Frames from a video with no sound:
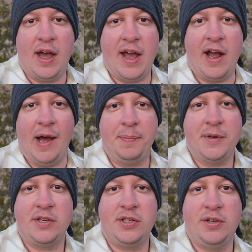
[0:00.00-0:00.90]
I
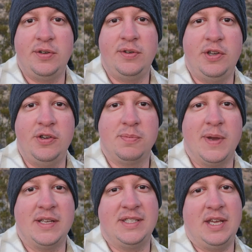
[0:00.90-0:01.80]
opted to use
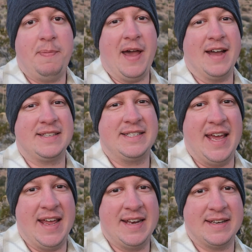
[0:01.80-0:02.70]
my Z-Pax
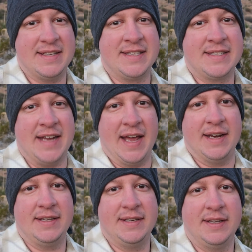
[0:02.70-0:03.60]
tent instead.